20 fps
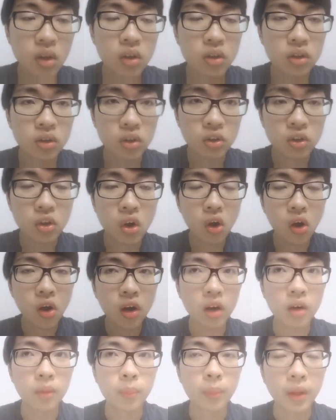
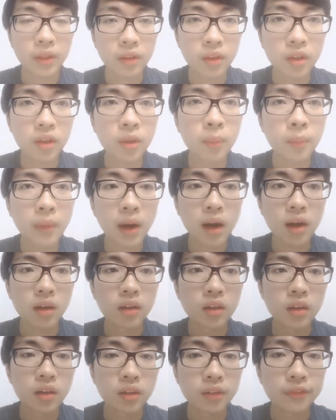score a better mark
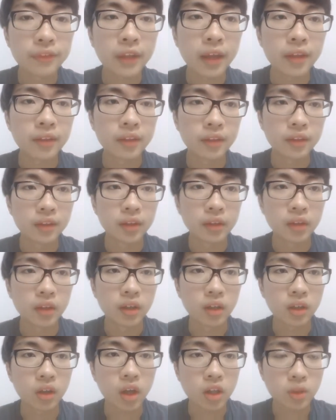than
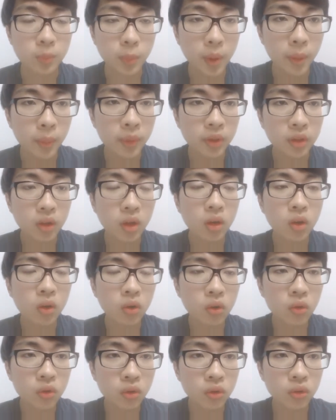the experimental
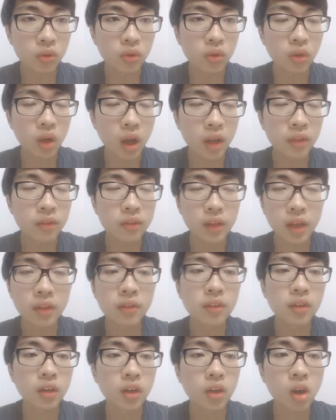group and
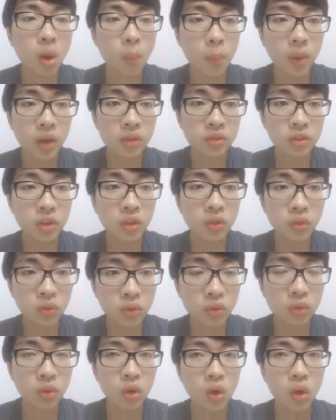then the comparison
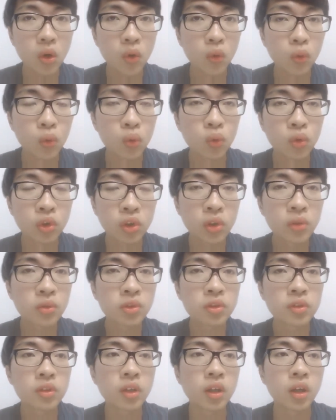group who
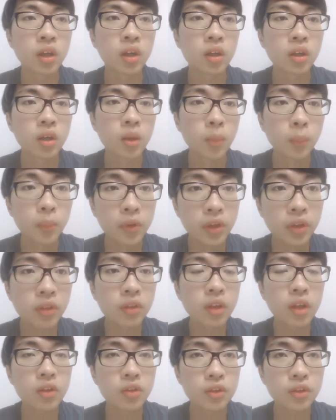used the printed